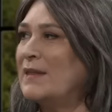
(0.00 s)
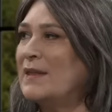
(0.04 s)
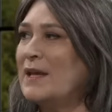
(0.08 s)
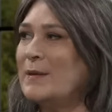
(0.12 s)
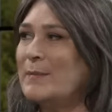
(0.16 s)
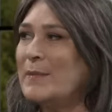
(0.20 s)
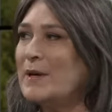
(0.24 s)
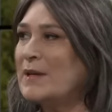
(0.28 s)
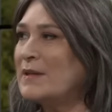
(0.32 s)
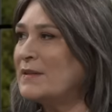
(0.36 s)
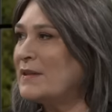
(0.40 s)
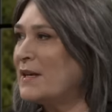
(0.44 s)

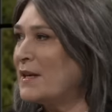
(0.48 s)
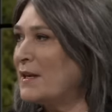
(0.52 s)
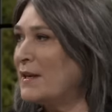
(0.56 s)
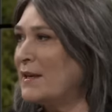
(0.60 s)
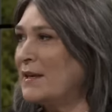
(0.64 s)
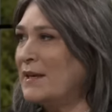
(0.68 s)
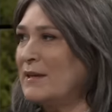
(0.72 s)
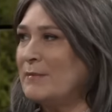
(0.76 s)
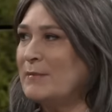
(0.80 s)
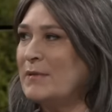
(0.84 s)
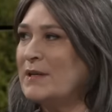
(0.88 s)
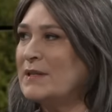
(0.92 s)
the
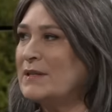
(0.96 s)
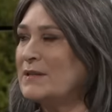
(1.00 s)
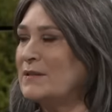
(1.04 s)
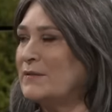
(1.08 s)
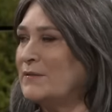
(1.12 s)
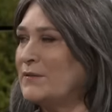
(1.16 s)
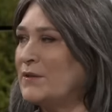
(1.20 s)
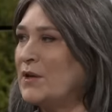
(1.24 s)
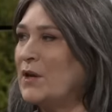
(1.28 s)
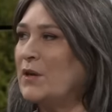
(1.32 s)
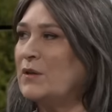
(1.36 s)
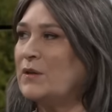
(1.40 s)
King must
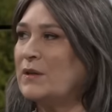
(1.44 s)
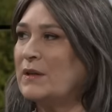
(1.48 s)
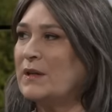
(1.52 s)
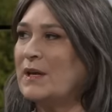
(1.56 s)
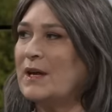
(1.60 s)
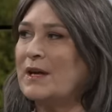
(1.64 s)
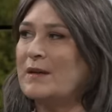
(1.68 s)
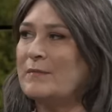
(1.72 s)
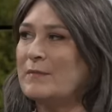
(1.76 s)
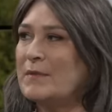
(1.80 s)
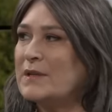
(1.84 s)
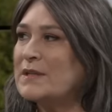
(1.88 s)
have
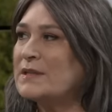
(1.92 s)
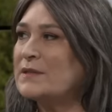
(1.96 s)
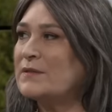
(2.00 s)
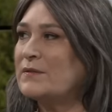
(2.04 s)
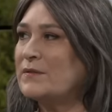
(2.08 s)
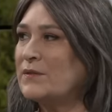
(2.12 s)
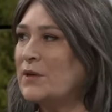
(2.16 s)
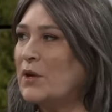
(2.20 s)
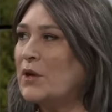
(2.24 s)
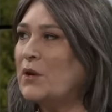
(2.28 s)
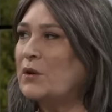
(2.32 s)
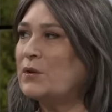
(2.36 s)

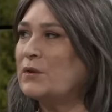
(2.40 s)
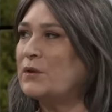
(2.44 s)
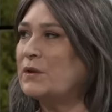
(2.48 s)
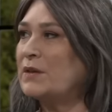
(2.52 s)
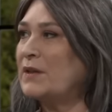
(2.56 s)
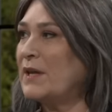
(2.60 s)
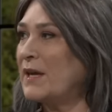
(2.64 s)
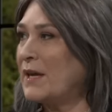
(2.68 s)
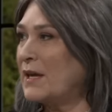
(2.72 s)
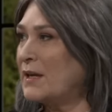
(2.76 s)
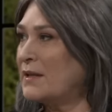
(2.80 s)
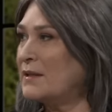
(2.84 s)
known
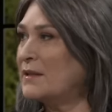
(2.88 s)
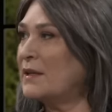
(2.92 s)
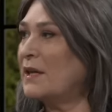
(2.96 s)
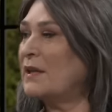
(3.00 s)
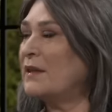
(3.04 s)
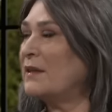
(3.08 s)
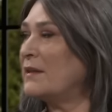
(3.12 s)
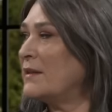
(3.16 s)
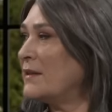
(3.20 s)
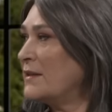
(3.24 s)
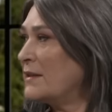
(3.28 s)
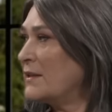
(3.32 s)
that they had
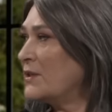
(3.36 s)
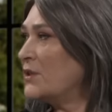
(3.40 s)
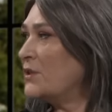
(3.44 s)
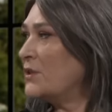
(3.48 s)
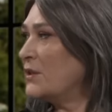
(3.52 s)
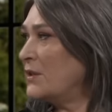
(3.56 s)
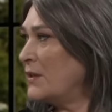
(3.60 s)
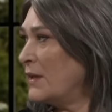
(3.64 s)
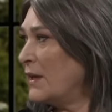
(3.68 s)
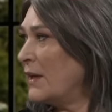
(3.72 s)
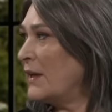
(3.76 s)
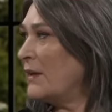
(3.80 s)
done this
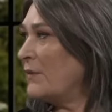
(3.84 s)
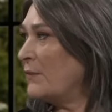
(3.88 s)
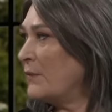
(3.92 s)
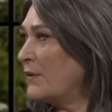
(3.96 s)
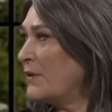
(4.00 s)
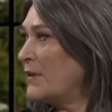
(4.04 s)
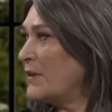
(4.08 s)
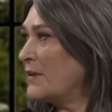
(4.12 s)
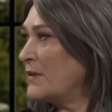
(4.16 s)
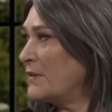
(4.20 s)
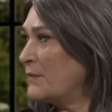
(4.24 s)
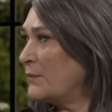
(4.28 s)
thing
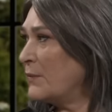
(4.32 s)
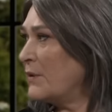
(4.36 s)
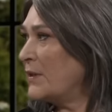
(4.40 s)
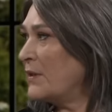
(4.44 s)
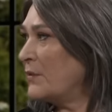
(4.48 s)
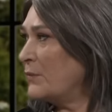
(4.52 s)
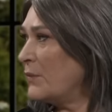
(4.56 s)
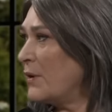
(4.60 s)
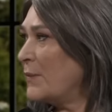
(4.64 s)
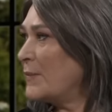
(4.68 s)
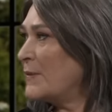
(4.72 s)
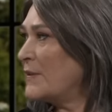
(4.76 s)
with
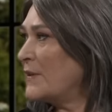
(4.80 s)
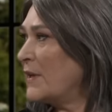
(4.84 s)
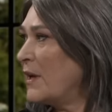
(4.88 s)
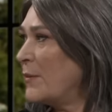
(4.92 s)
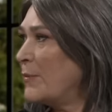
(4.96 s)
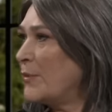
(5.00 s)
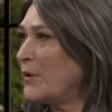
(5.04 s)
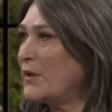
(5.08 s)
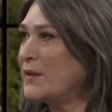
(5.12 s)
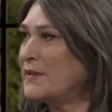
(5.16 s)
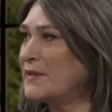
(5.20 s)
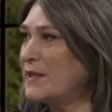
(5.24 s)
the
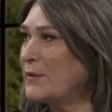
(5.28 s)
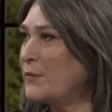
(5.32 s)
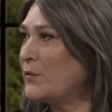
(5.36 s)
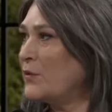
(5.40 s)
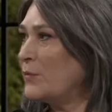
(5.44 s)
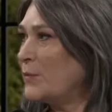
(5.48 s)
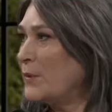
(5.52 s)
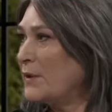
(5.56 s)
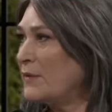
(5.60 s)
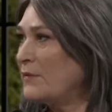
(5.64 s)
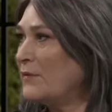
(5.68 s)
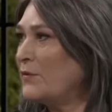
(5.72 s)
website, because they
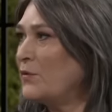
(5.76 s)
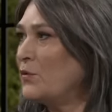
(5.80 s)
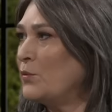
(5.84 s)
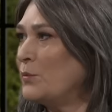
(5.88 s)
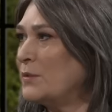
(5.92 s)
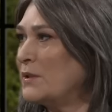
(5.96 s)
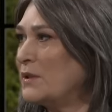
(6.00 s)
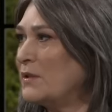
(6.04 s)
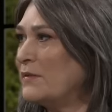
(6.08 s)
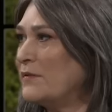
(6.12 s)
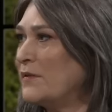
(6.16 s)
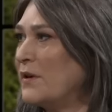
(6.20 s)
would have been
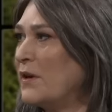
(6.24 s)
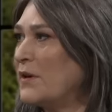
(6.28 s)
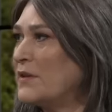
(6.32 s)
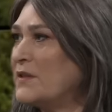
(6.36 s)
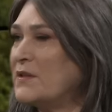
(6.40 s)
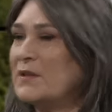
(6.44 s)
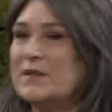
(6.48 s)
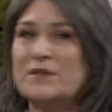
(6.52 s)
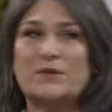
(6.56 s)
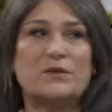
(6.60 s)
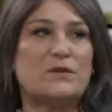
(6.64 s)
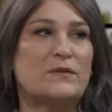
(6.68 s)
informed in
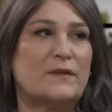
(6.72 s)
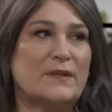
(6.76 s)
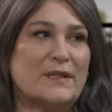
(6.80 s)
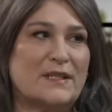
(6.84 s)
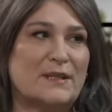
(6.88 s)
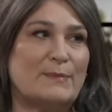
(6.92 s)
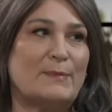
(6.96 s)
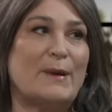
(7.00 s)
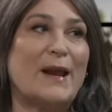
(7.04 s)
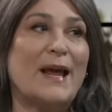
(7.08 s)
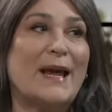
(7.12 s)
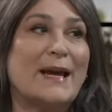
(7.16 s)
advance. So it sort of
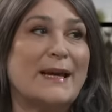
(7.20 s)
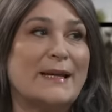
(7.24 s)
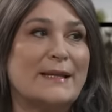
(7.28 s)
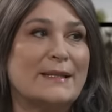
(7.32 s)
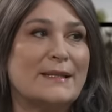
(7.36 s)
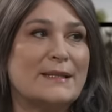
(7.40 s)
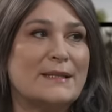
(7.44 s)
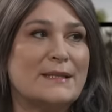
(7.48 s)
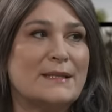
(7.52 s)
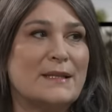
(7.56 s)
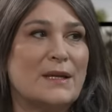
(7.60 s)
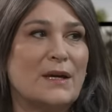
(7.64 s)

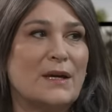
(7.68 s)
explains.